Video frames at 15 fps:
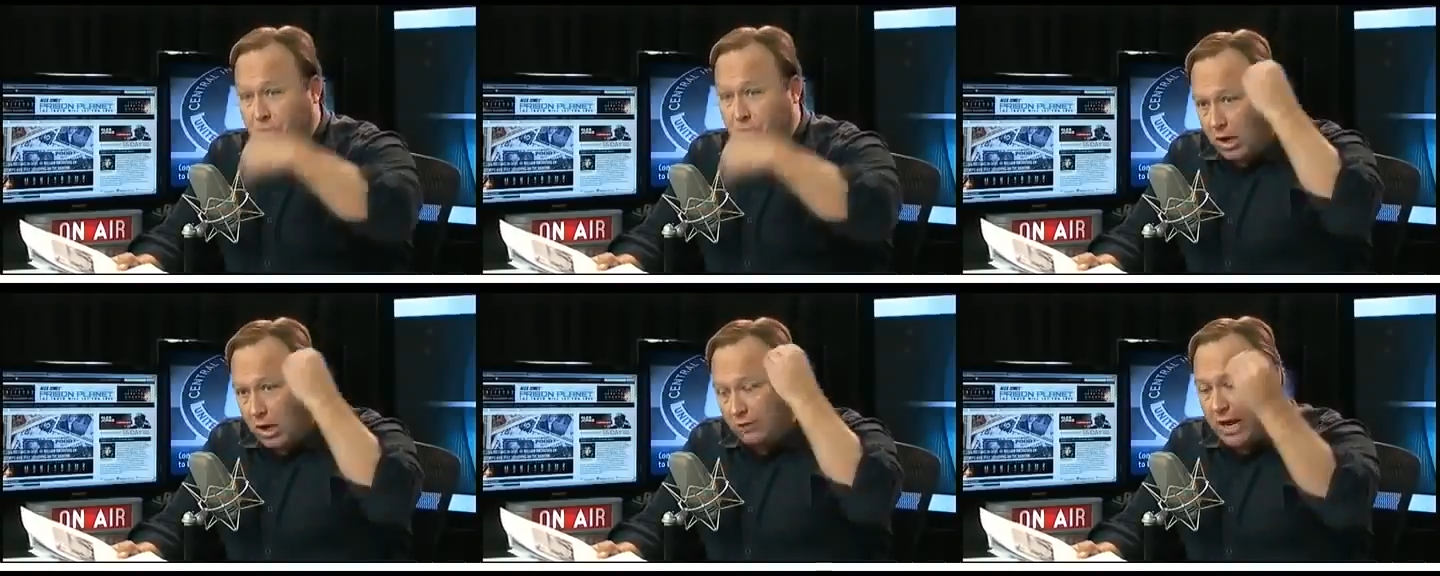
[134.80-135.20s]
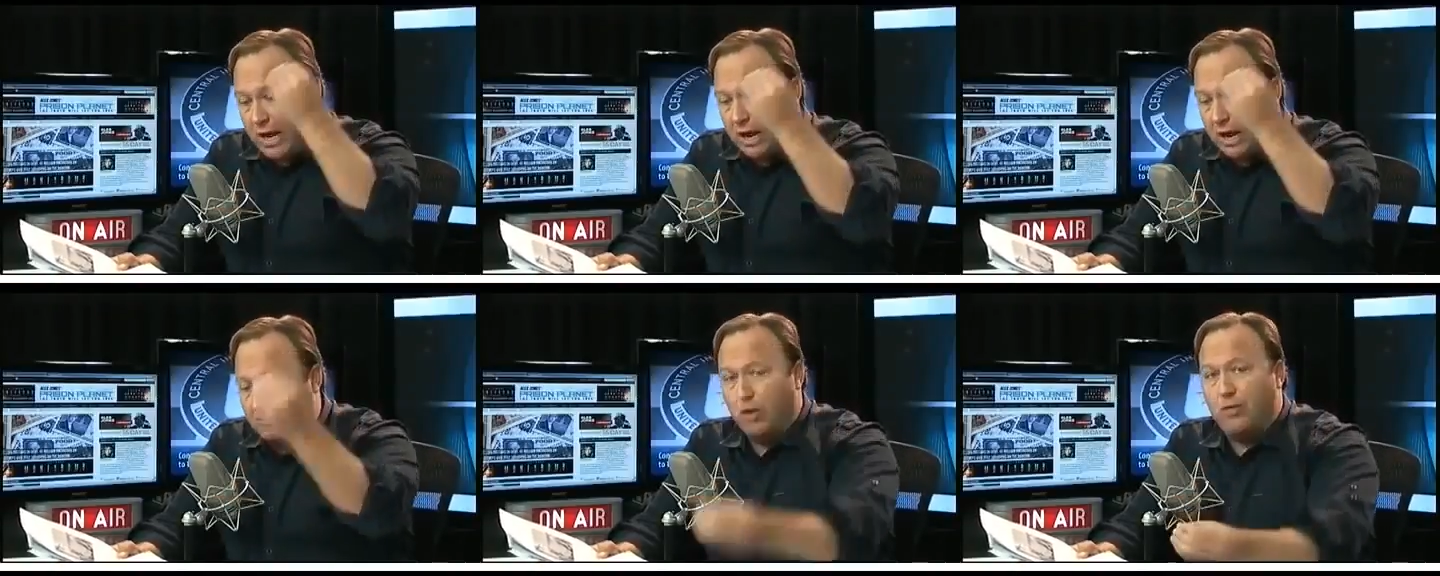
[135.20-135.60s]
And sure
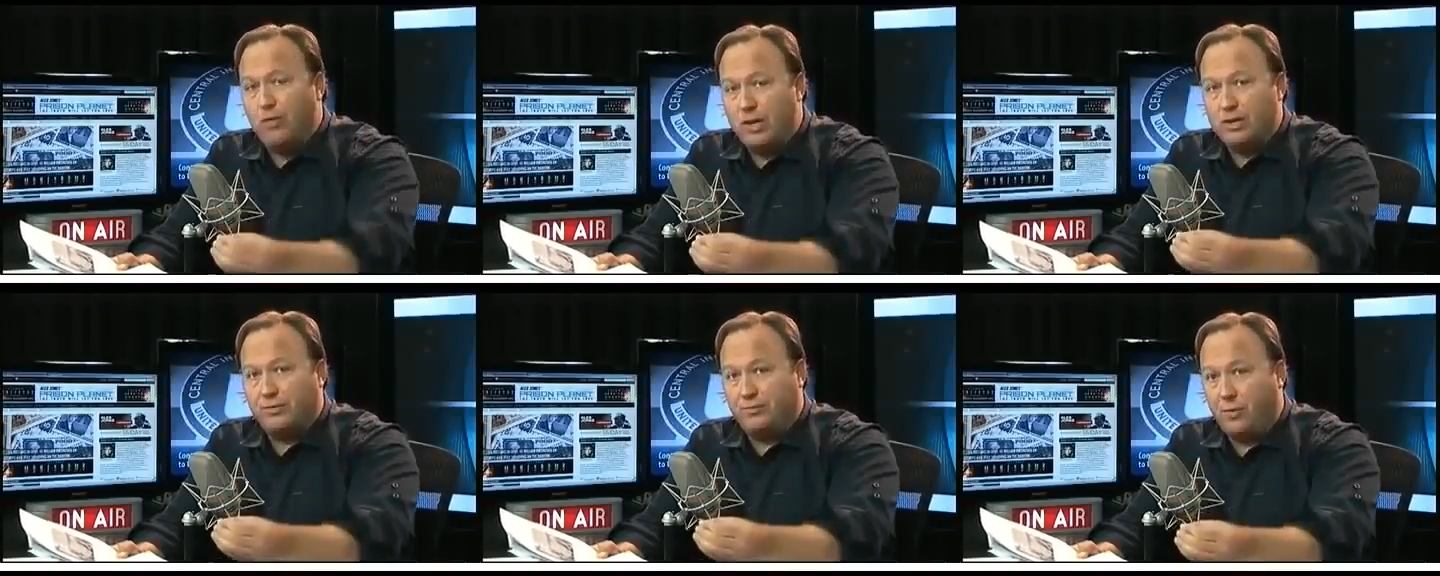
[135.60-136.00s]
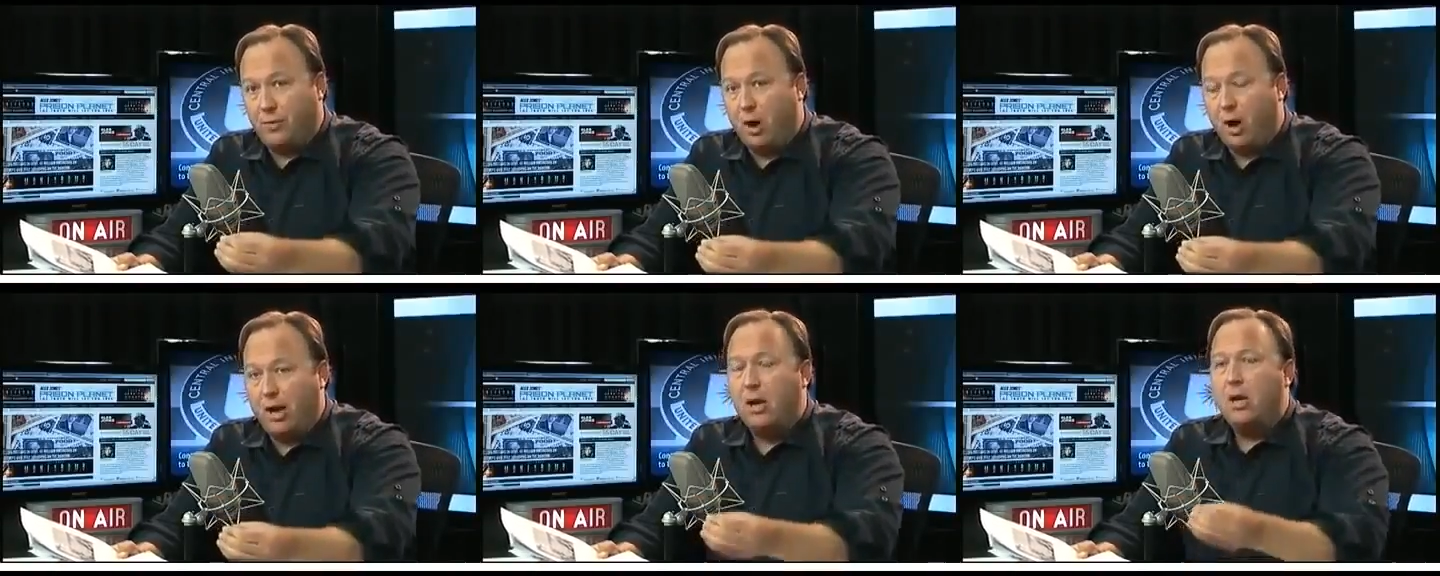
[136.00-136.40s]
enough, it got proven as a
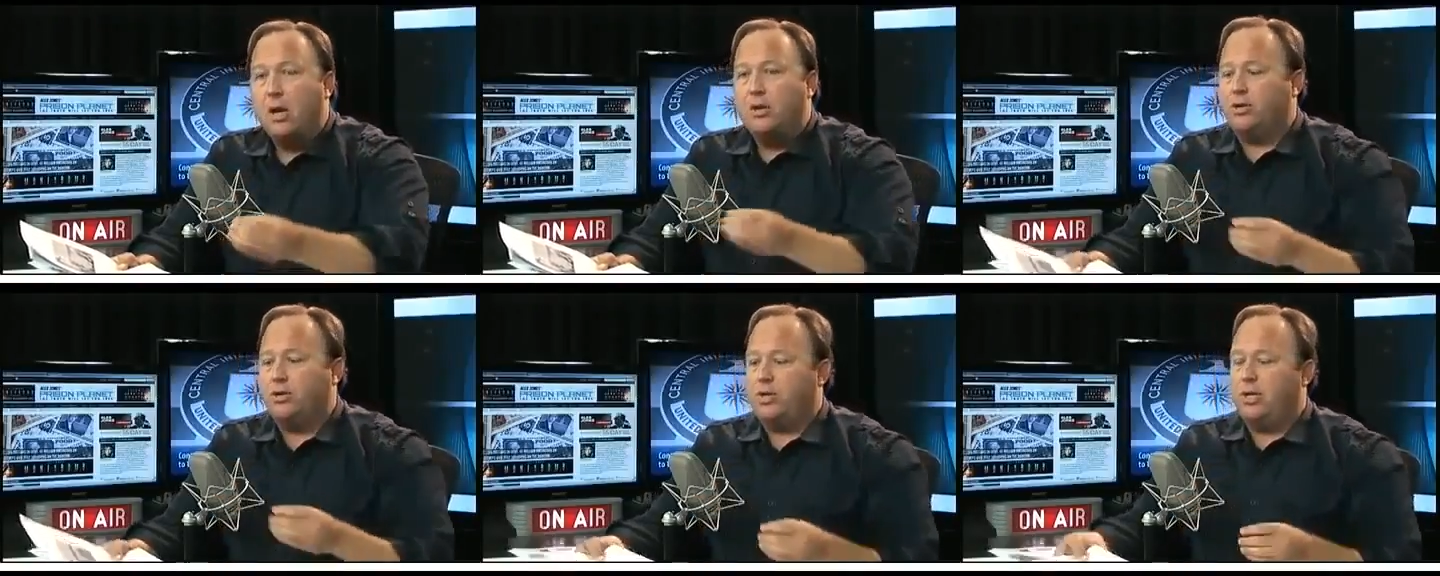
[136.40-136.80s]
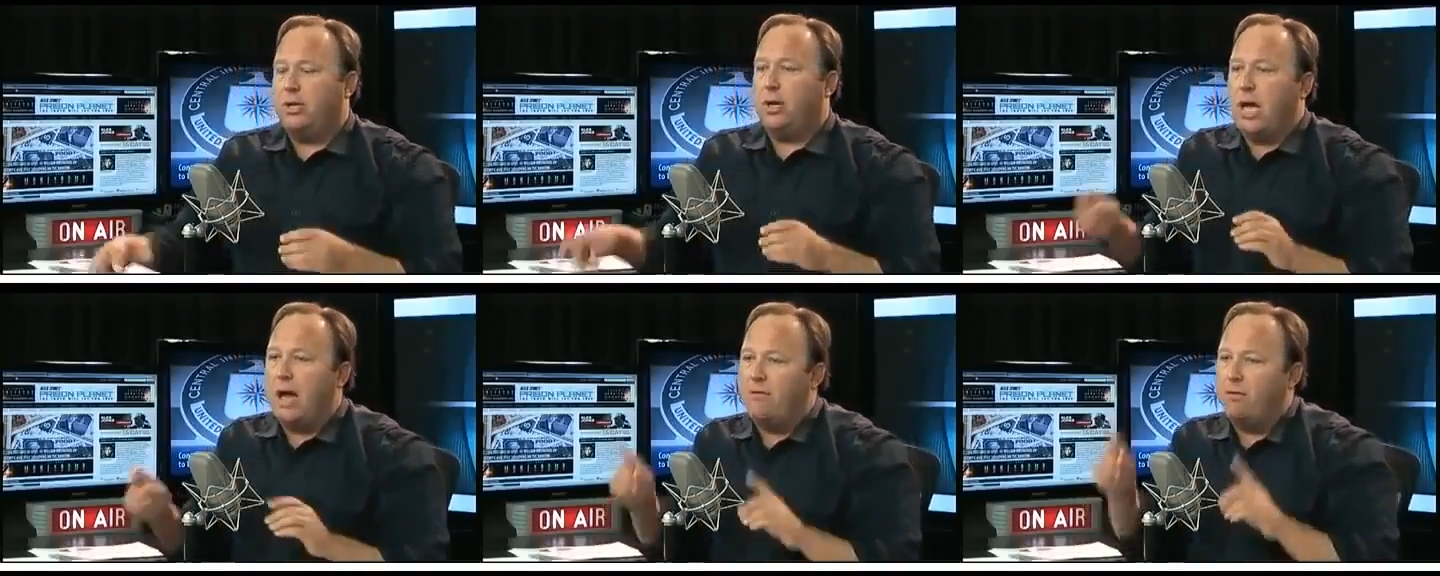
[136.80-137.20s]
fraud. So
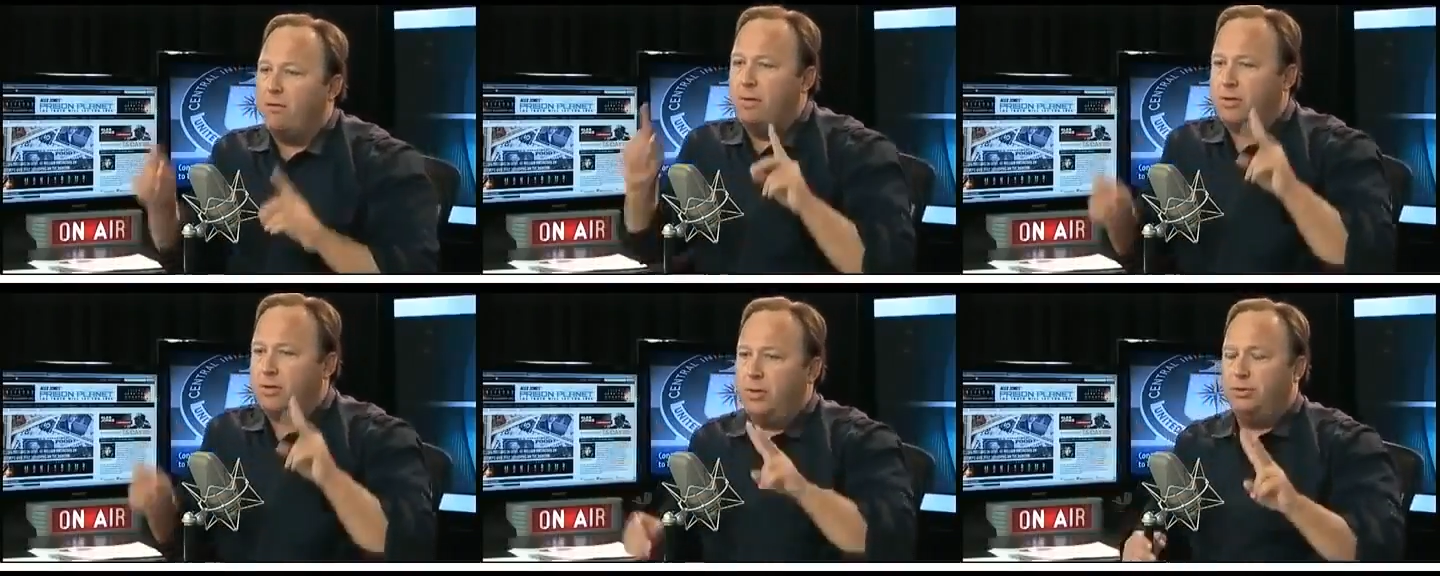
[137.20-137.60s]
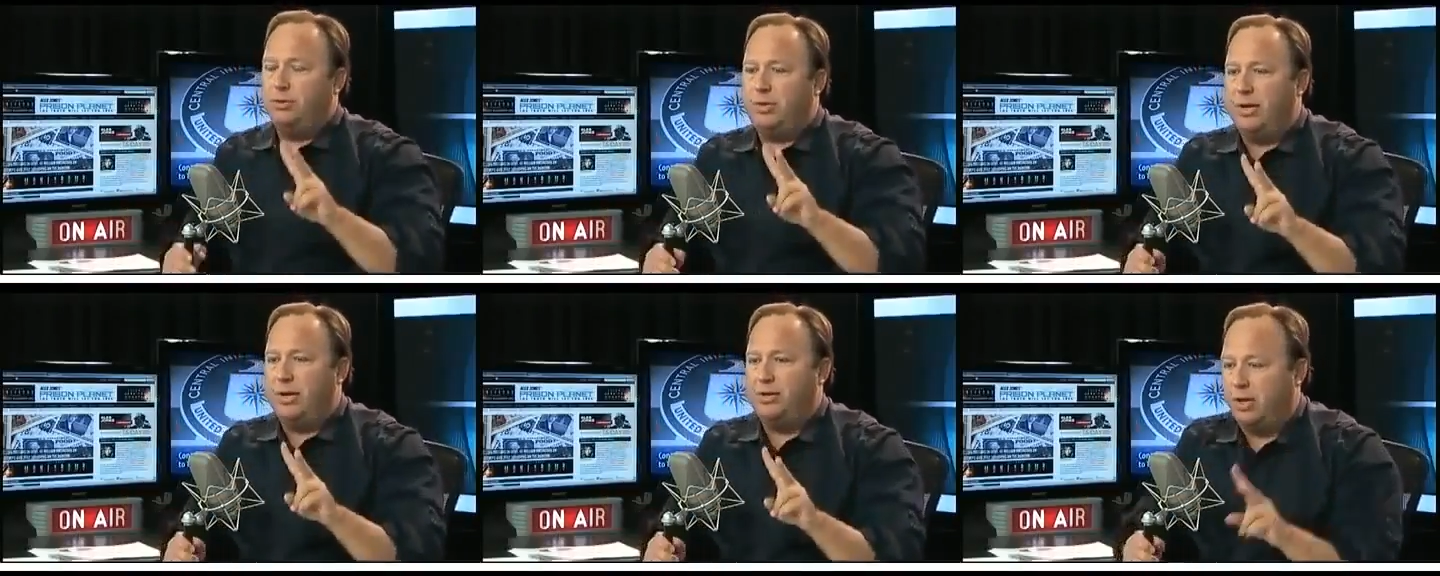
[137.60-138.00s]
see, the government's
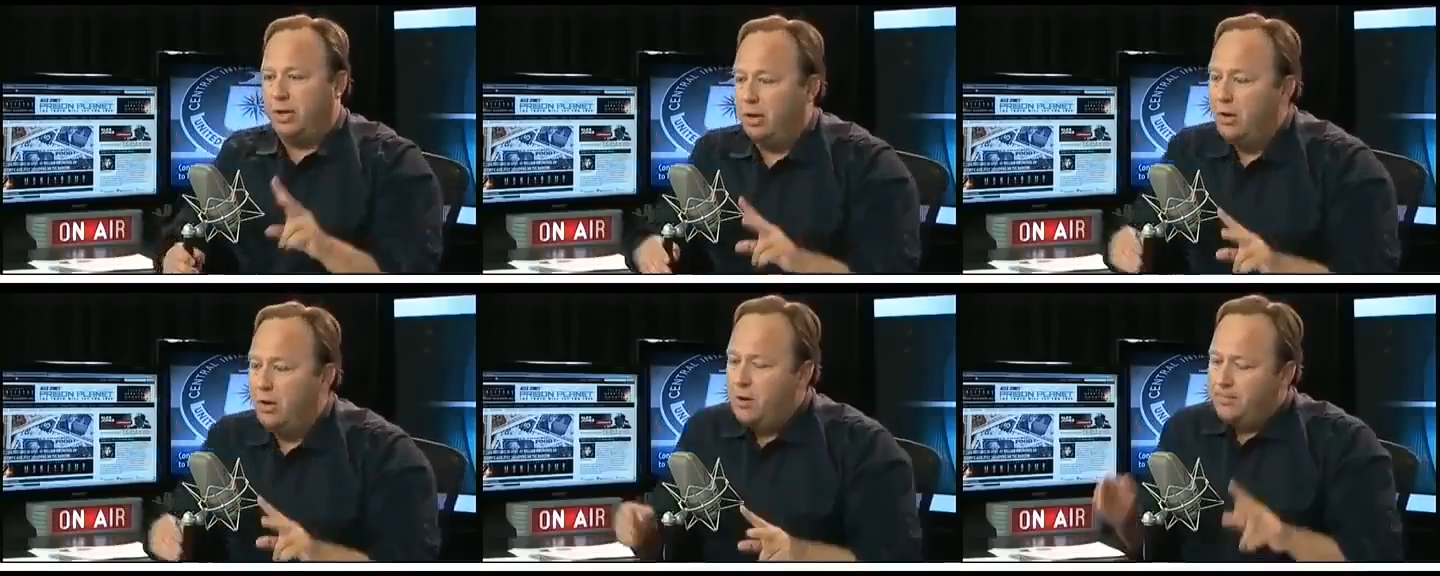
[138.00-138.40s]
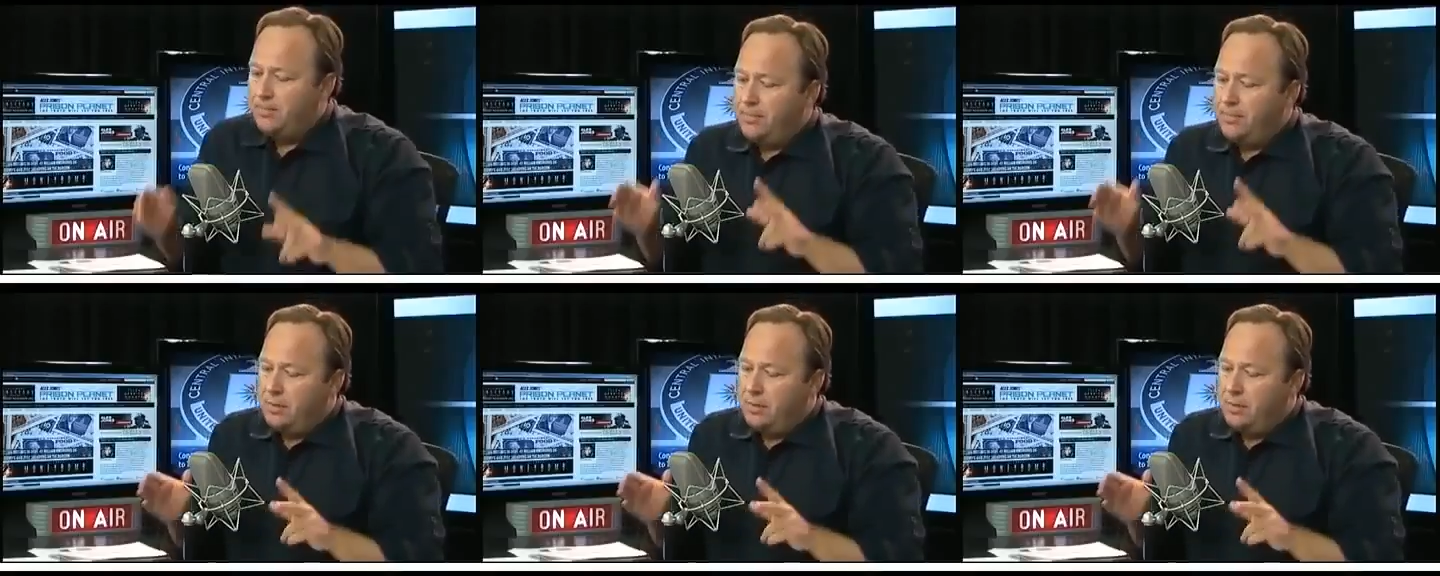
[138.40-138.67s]
doing two things here.